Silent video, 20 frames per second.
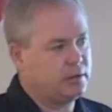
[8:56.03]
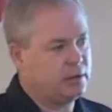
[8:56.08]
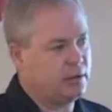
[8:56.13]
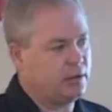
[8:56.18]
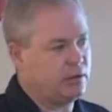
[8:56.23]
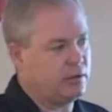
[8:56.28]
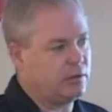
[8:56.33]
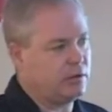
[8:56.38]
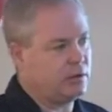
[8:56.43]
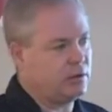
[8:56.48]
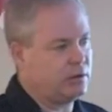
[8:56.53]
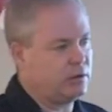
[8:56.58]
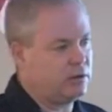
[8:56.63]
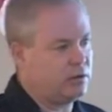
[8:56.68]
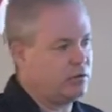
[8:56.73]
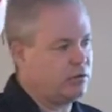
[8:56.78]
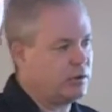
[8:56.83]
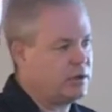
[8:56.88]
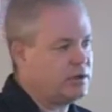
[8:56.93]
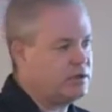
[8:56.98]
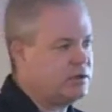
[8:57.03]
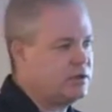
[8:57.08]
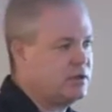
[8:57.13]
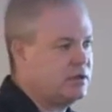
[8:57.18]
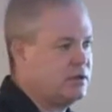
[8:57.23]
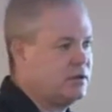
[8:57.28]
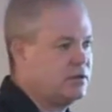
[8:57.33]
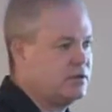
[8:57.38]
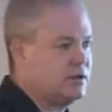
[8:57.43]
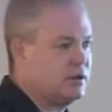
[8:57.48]
You know, the
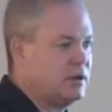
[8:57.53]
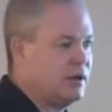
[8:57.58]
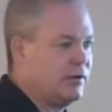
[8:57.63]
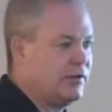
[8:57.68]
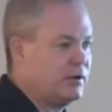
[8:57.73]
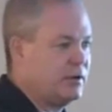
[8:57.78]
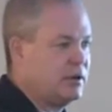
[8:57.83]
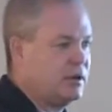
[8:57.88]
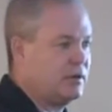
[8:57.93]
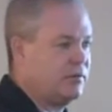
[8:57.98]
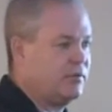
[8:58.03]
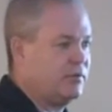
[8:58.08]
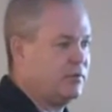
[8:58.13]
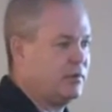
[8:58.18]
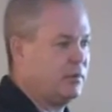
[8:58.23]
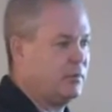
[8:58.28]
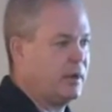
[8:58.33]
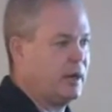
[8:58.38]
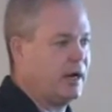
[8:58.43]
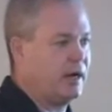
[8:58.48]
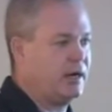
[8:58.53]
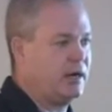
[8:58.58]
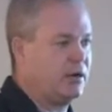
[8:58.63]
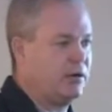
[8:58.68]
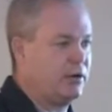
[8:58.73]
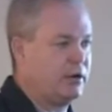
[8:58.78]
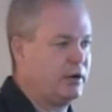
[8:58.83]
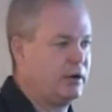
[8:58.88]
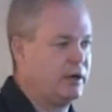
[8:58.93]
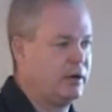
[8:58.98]
greases and everything from the body
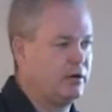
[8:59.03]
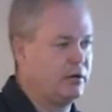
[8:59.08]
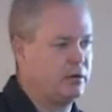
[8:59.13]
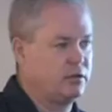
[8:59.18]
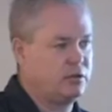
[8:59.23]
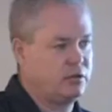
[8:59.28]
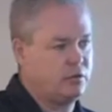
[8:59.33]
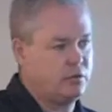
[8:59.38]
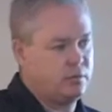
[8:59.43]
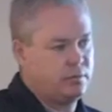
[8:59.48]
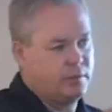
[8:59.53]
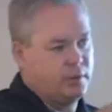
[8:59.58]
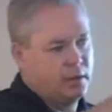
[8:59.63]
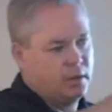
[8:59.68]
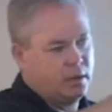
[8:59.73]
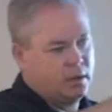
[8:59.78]
are adherent to them,